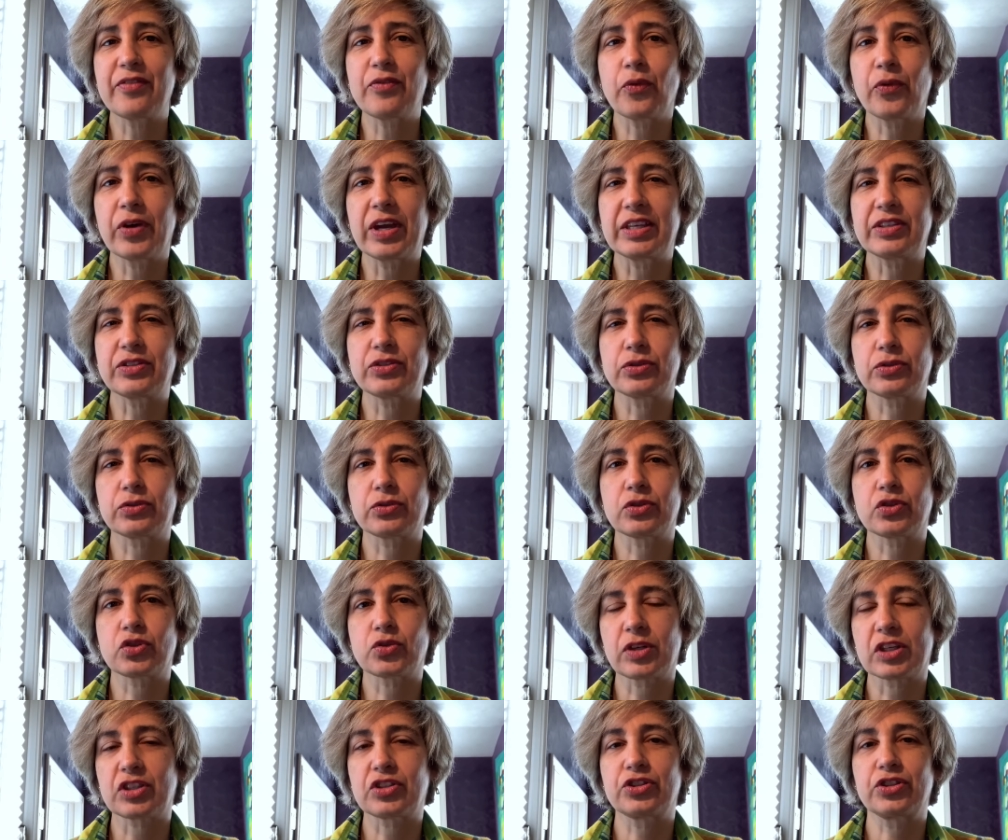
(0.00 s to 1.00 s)
ways to
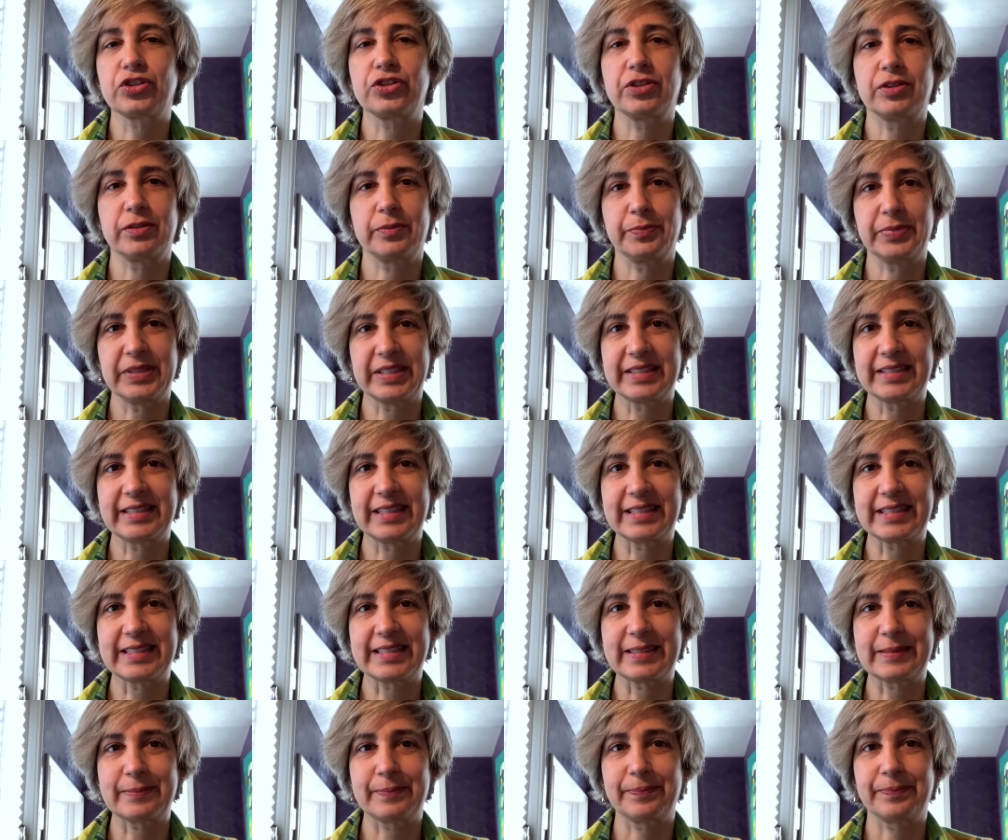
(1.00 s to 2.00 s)
structure your
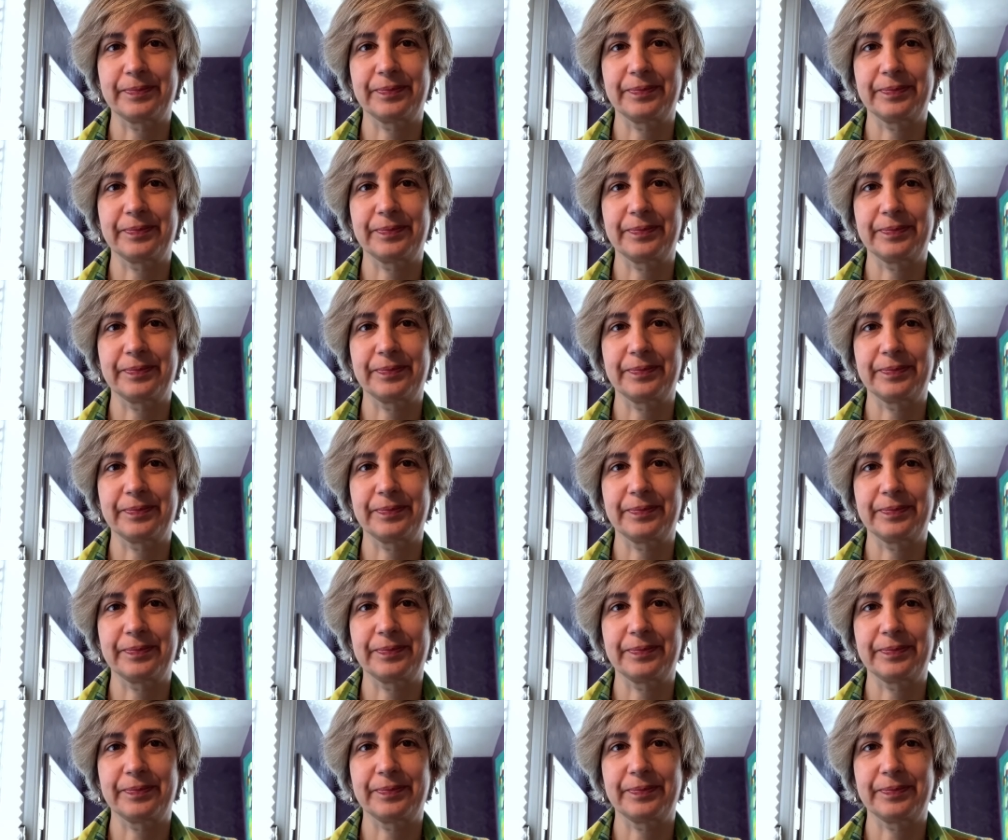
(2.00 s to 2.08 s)
business.